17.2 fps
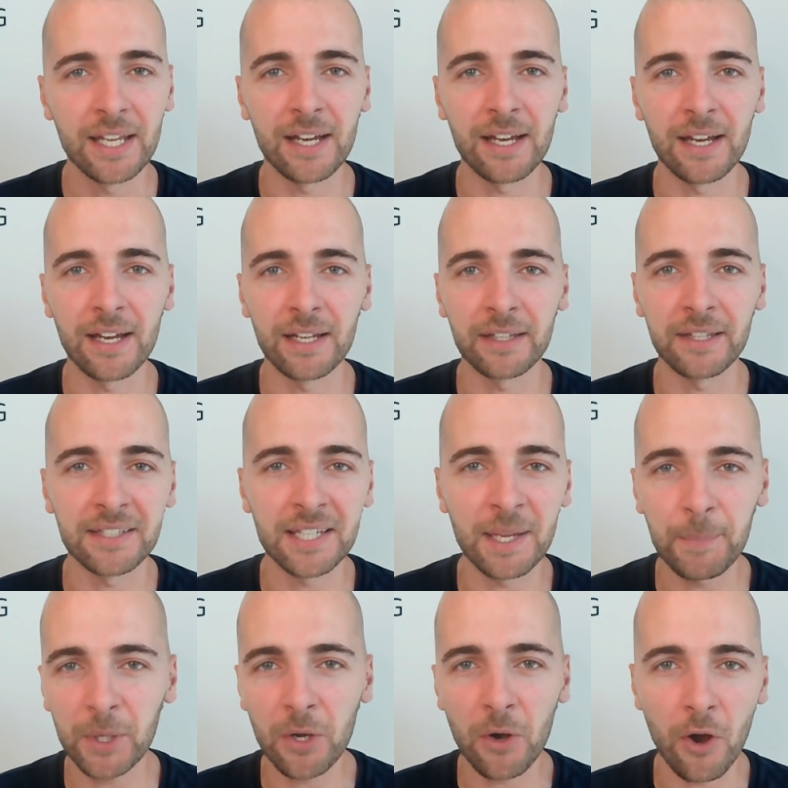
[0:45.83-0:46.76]
The
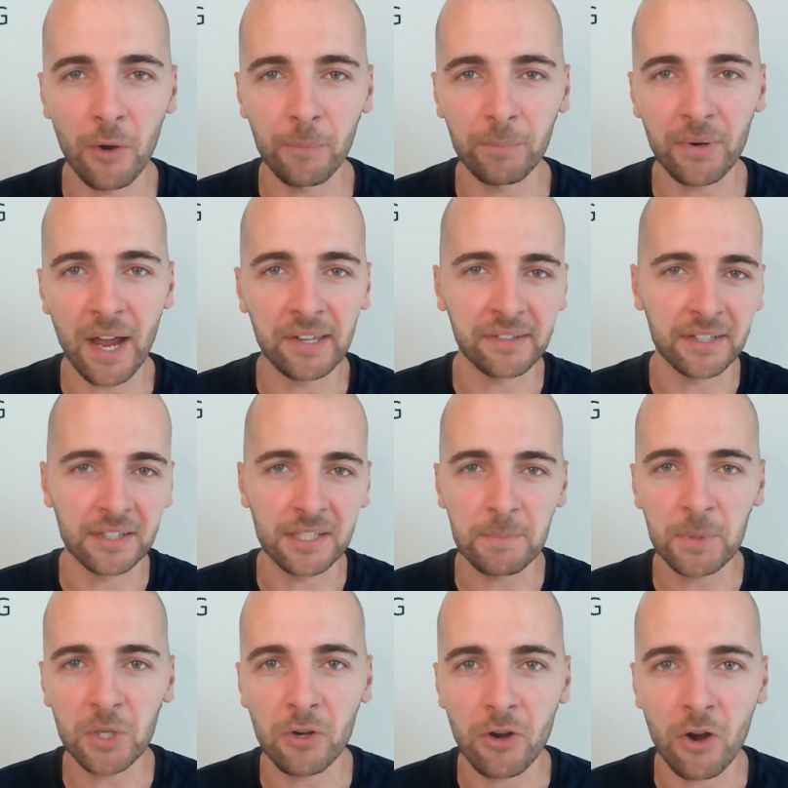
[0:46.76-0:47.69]
typical home price, the
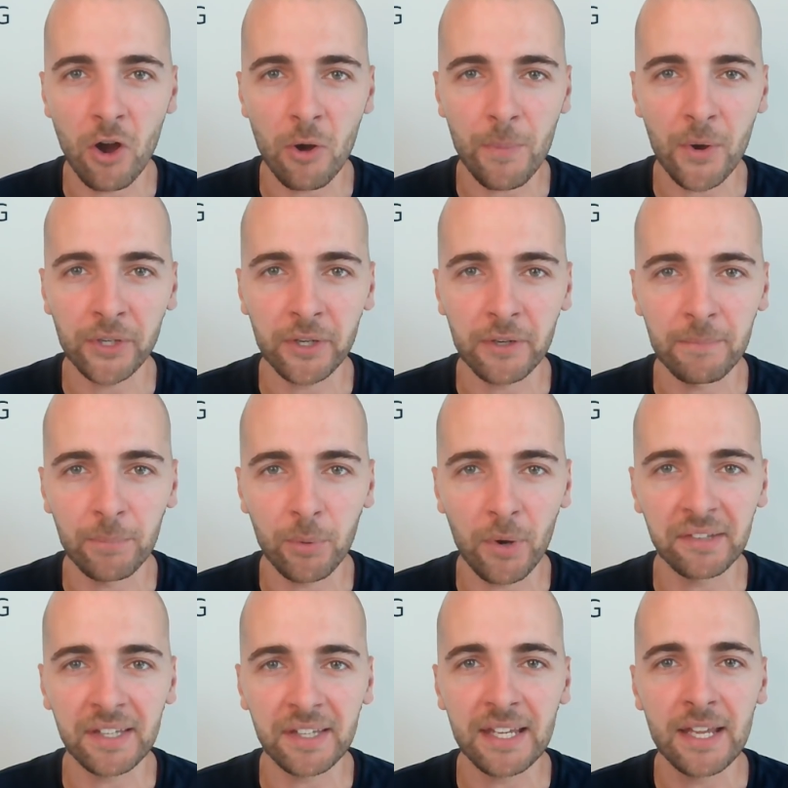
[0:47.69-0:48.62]
typical homeowner in
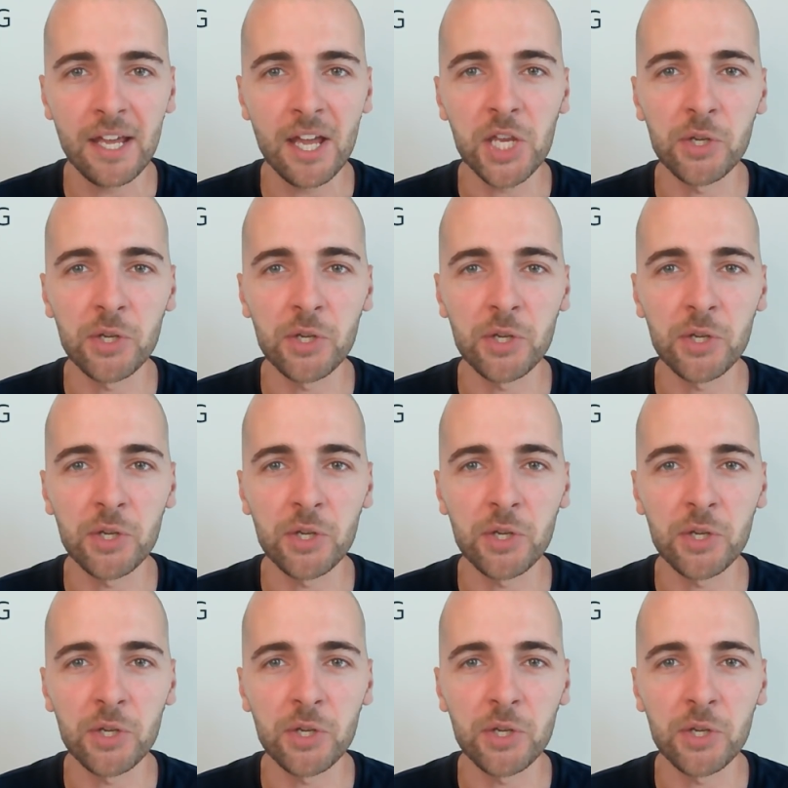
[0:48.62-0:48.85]
Boise,